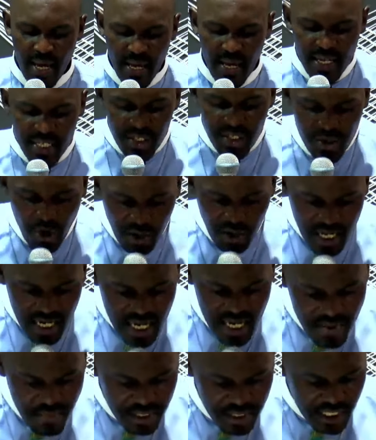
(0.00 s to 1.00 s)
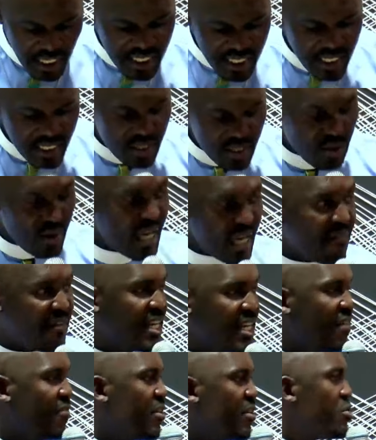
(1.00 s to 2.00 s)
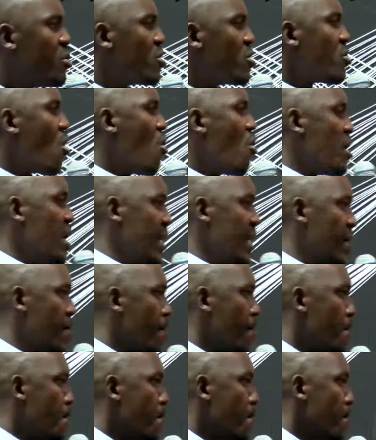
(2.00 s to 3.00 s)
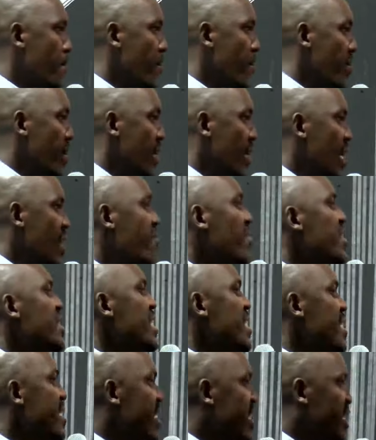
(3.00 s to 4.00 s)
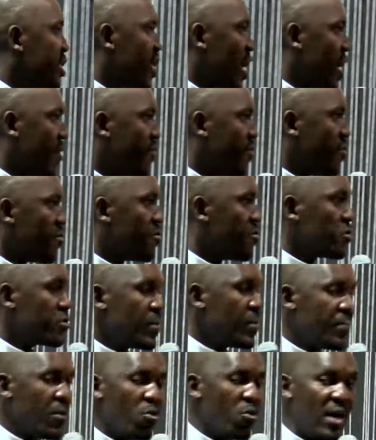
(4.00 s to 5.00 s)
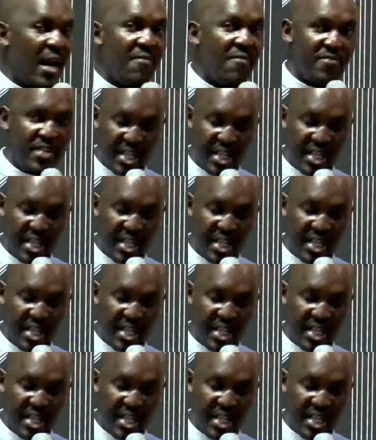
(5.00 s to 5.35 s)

It's not limited to individuals only. Even in nature, for those people who love